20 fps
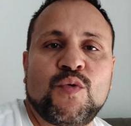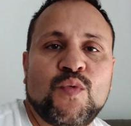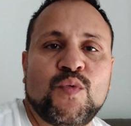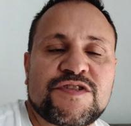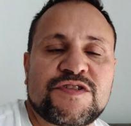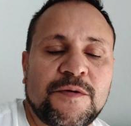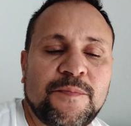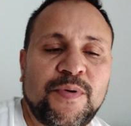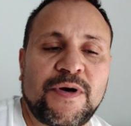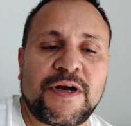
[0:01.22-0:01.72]

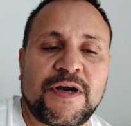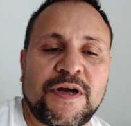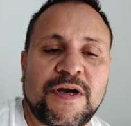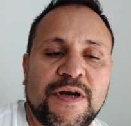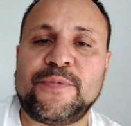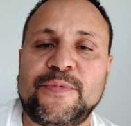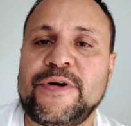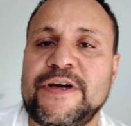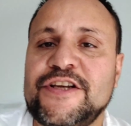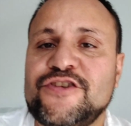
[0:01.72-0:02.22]
What's up, party
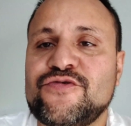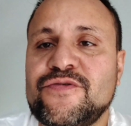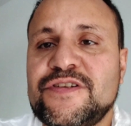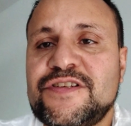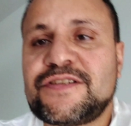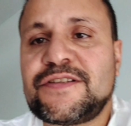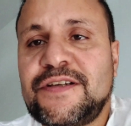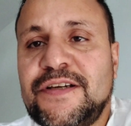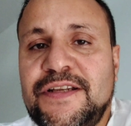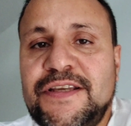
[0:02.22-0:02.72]
people? Android
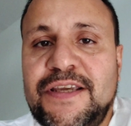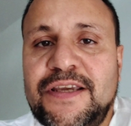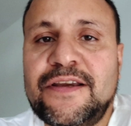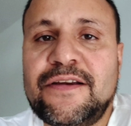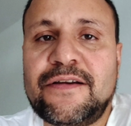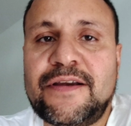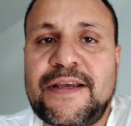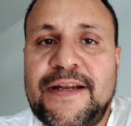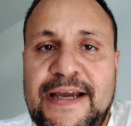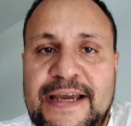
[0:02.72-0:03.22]
Stud
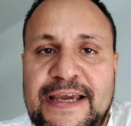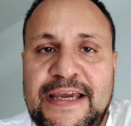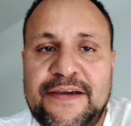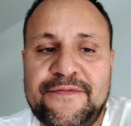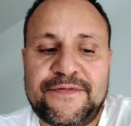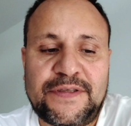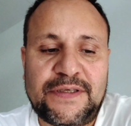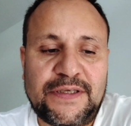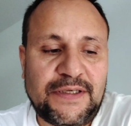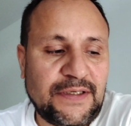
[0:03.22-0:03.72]
here, and I
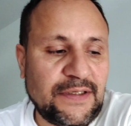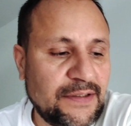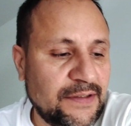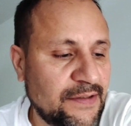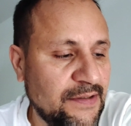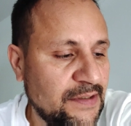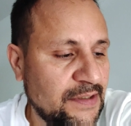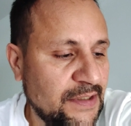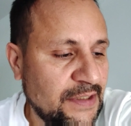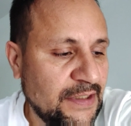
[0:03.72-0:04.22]
have the
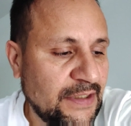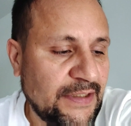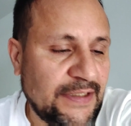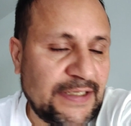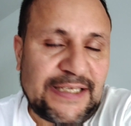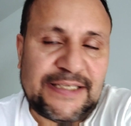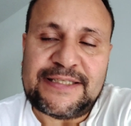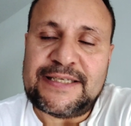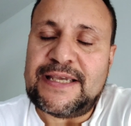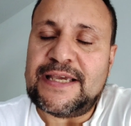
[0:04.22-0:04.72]

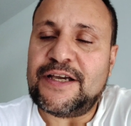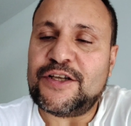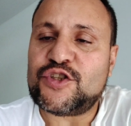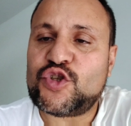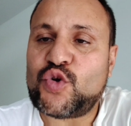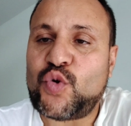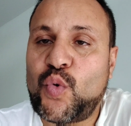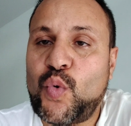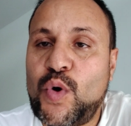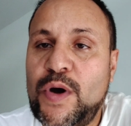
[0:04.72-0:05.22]

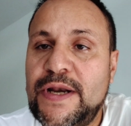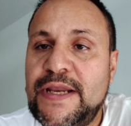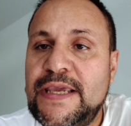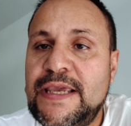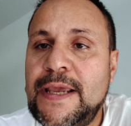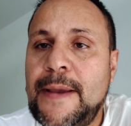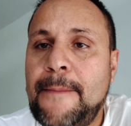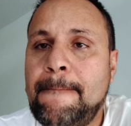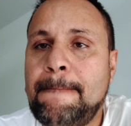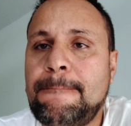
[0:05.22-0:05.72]
TCL
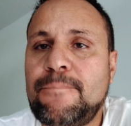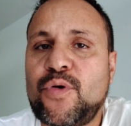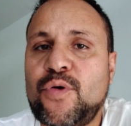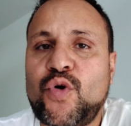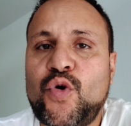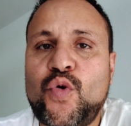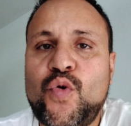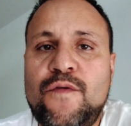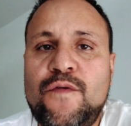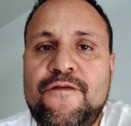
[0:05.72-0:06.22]
20
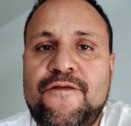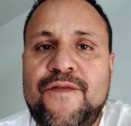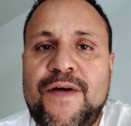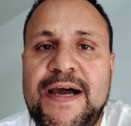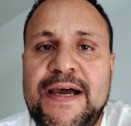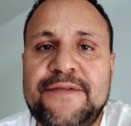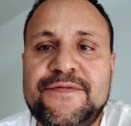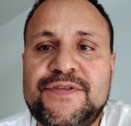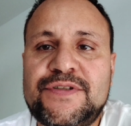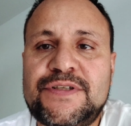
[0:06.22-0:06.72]
Pro
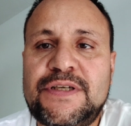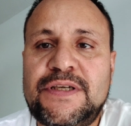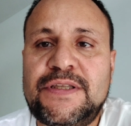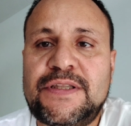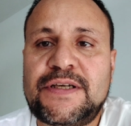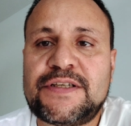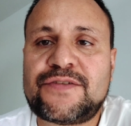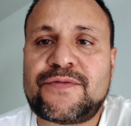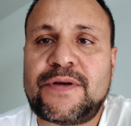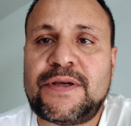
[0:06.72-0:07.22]
5G.
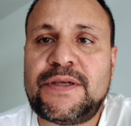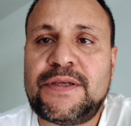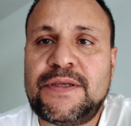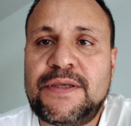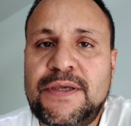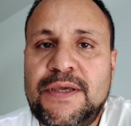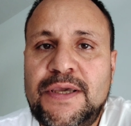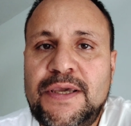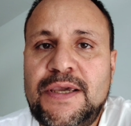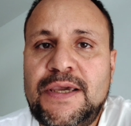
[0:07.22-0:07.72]
That's right,
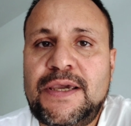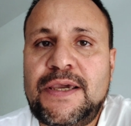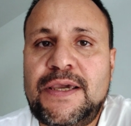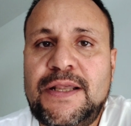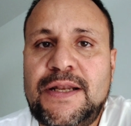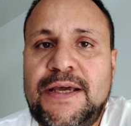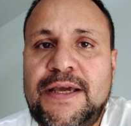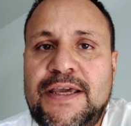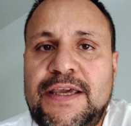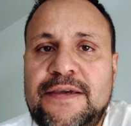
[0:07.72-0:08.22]

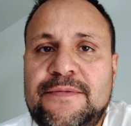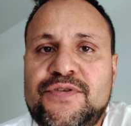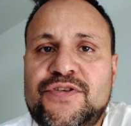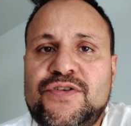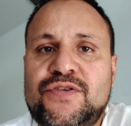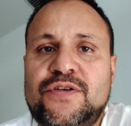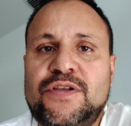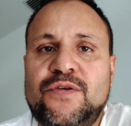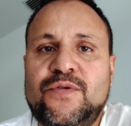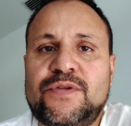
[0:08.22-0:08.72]
and I am
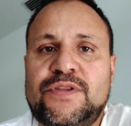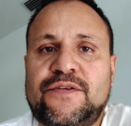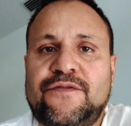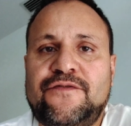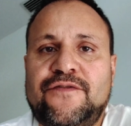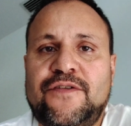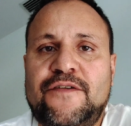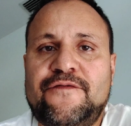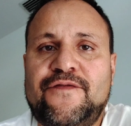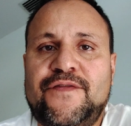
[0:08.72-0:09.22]
shooting with the
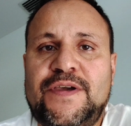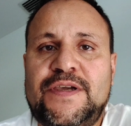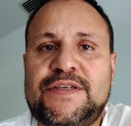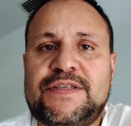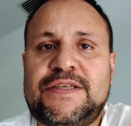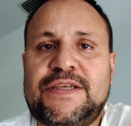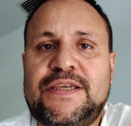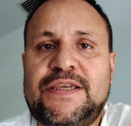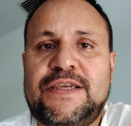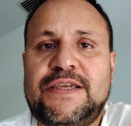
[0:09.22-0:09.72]

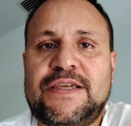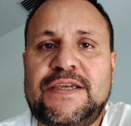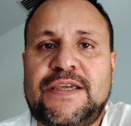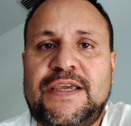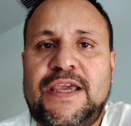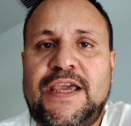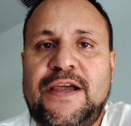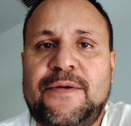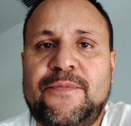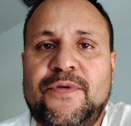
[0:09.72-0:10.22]
front-facing
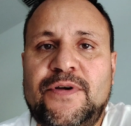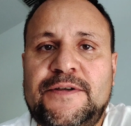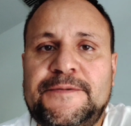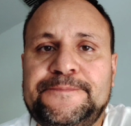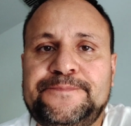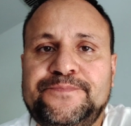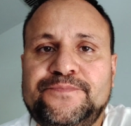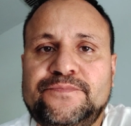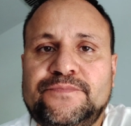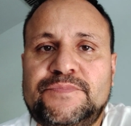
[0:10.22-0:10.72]
camera.
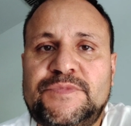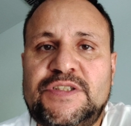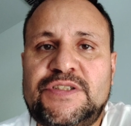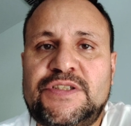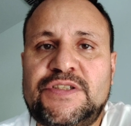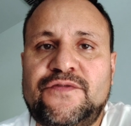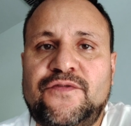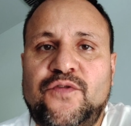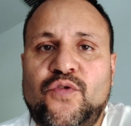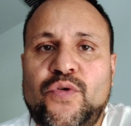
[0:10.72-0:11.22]
This
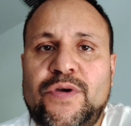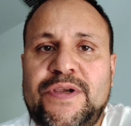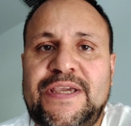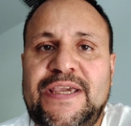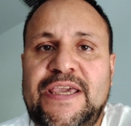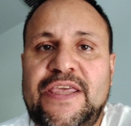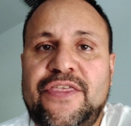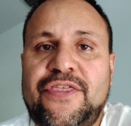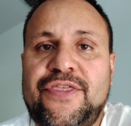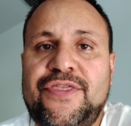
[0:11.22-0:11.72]
is
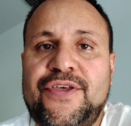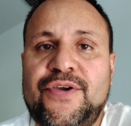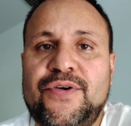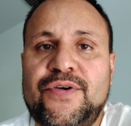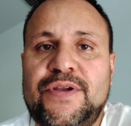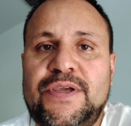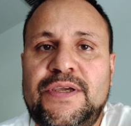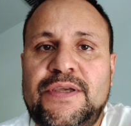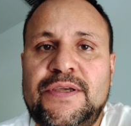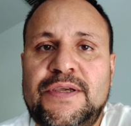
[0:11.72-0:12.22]

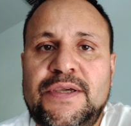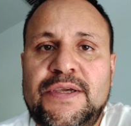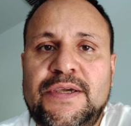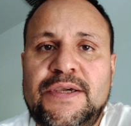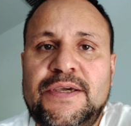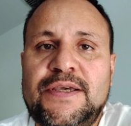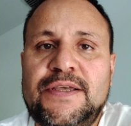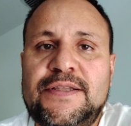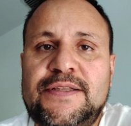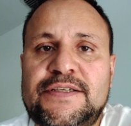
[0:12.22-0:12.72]

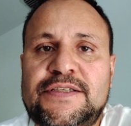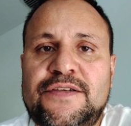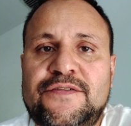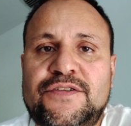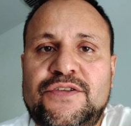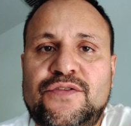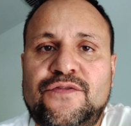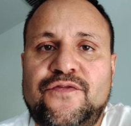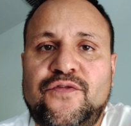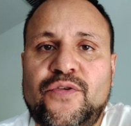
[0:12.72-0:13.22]
4K30. It
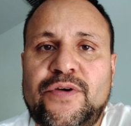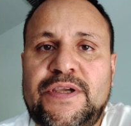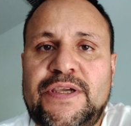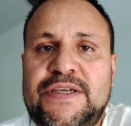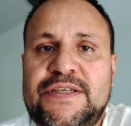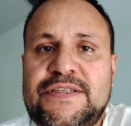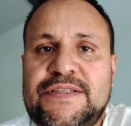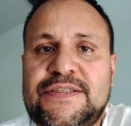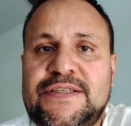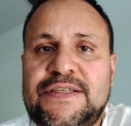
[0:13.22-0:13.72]
doesn't do
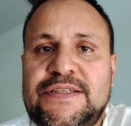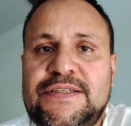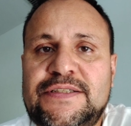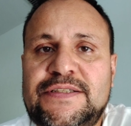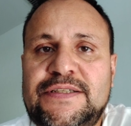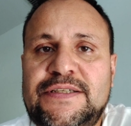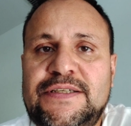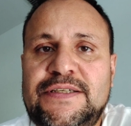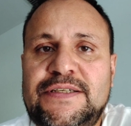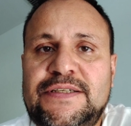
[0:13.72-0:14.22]

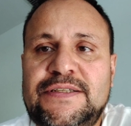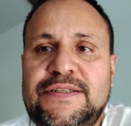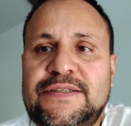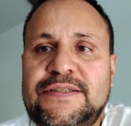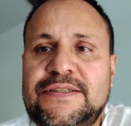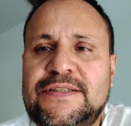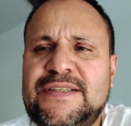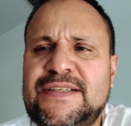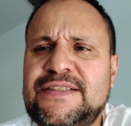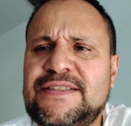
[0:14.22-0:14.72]

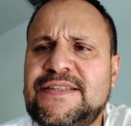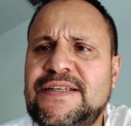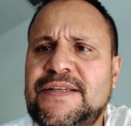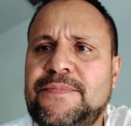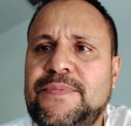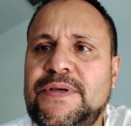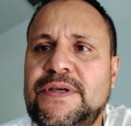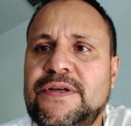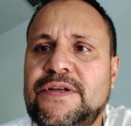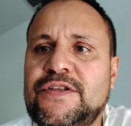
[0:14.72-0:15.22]
4K60. Doesn't
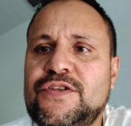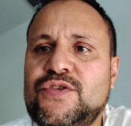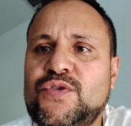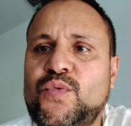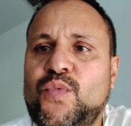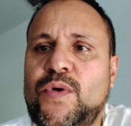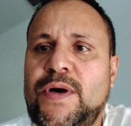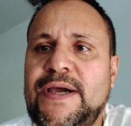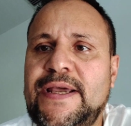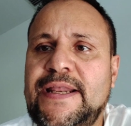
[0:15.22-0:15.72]
appear to do
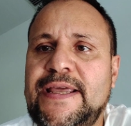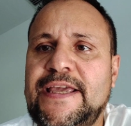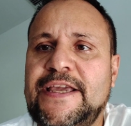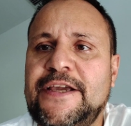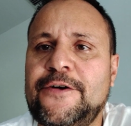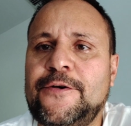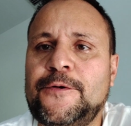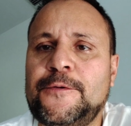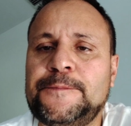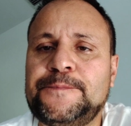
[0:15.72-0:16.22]
wide
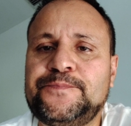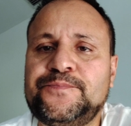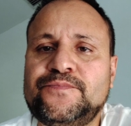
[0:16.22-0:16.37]
angle,